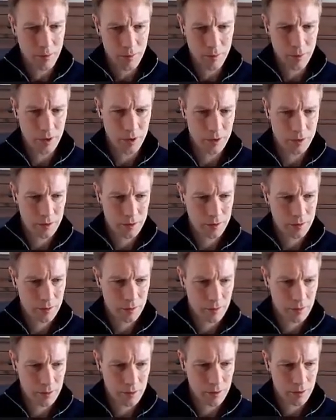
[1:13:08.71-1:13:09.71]
but
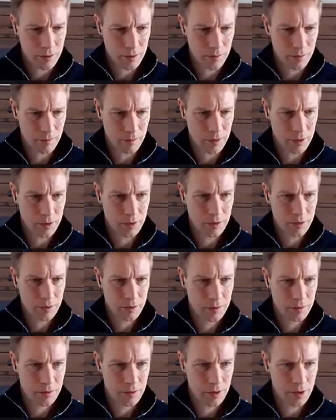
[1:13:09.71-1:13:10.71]

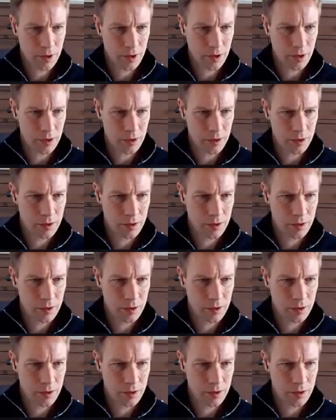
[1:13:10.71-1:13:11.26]
the